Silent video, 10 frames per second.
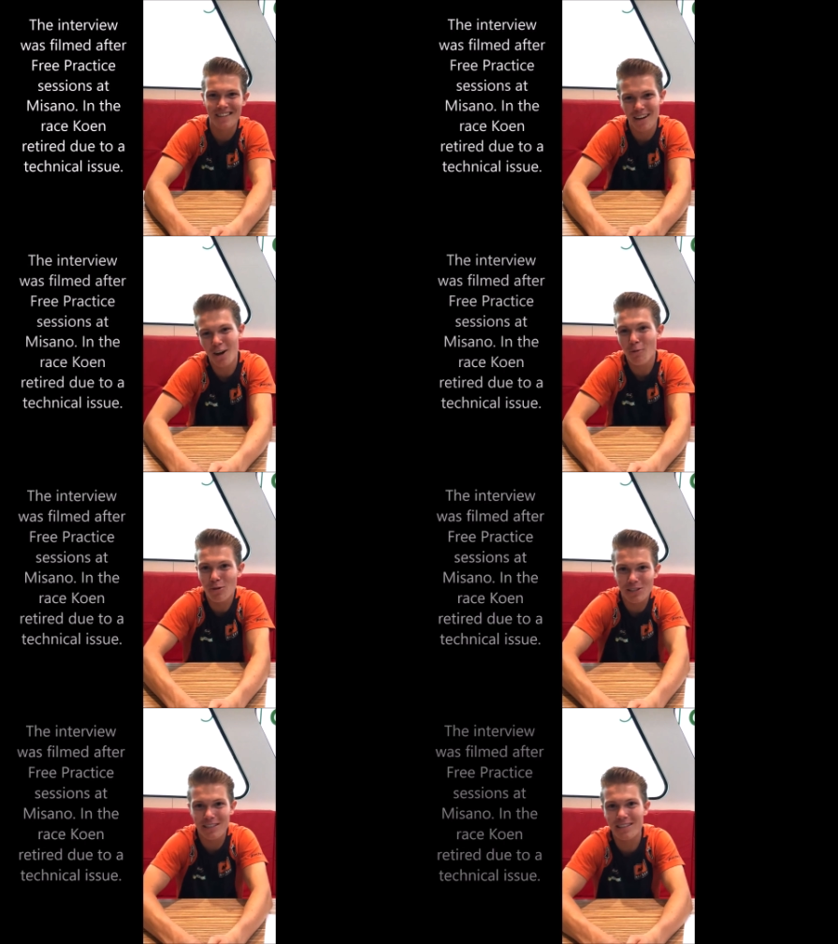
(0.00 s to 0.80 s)
I
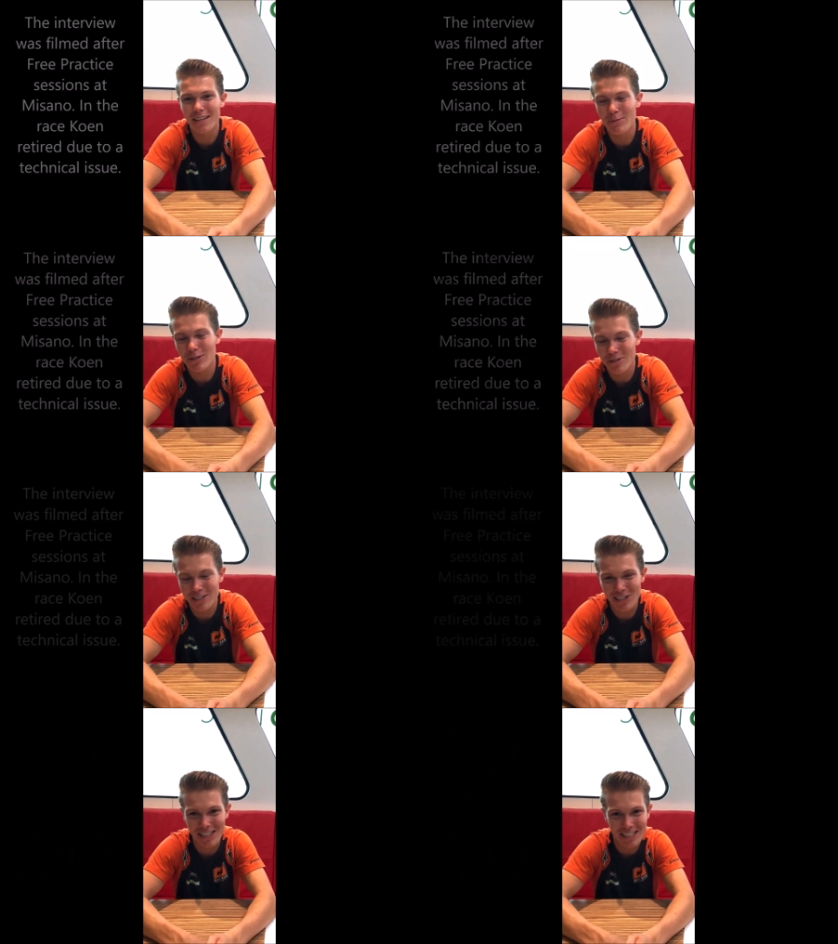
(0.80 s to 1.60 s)
almost hit the limiter
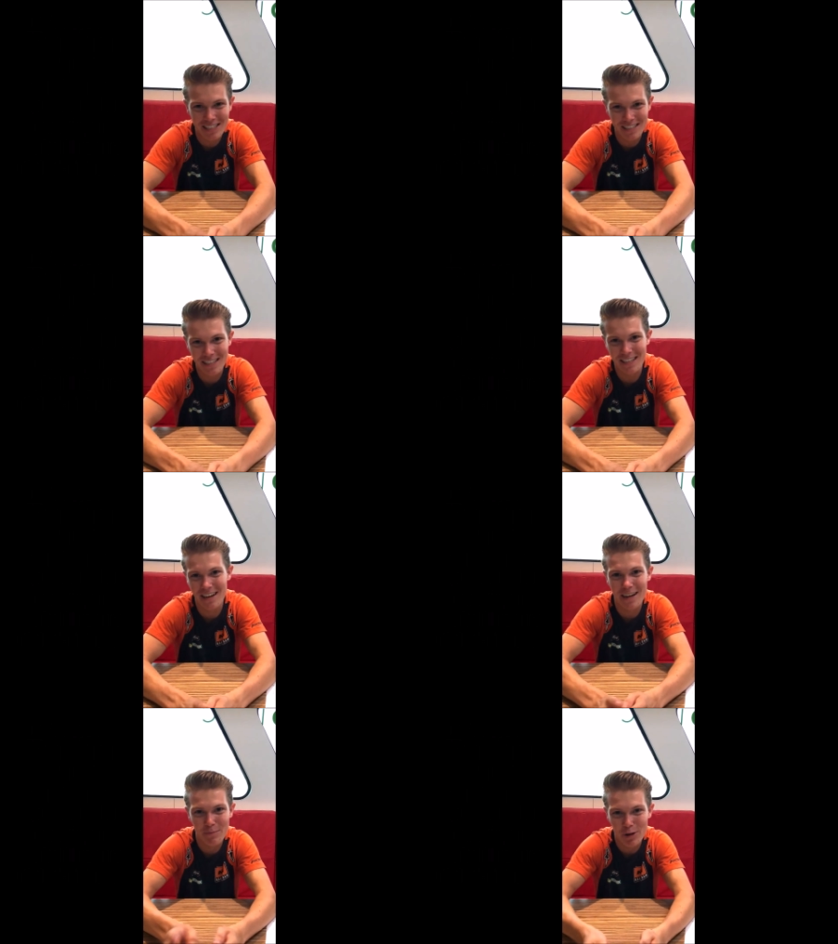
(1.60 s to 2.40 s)
in 6th and then
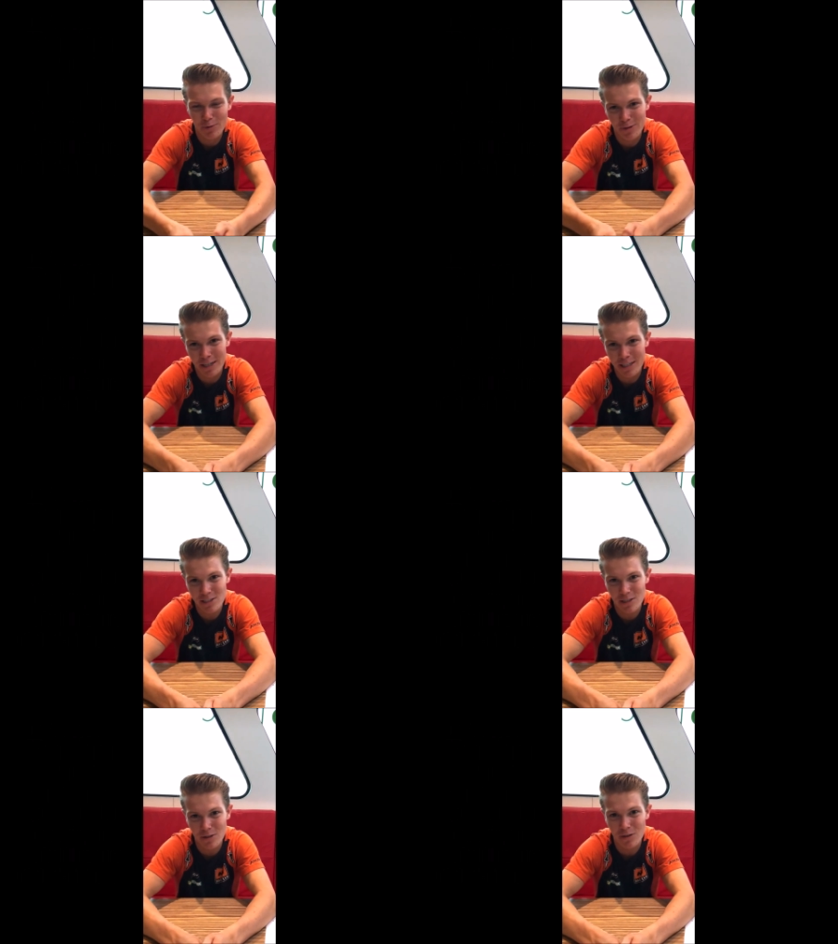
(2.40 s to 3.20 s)
I had no brakes,
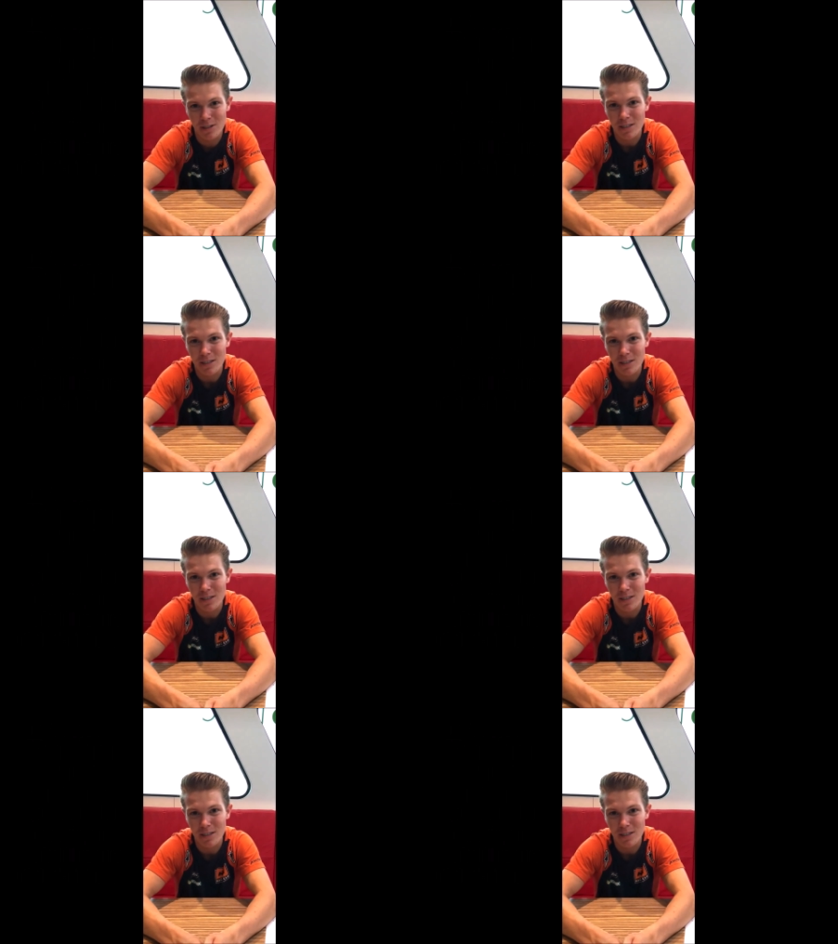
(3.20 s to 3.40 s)
so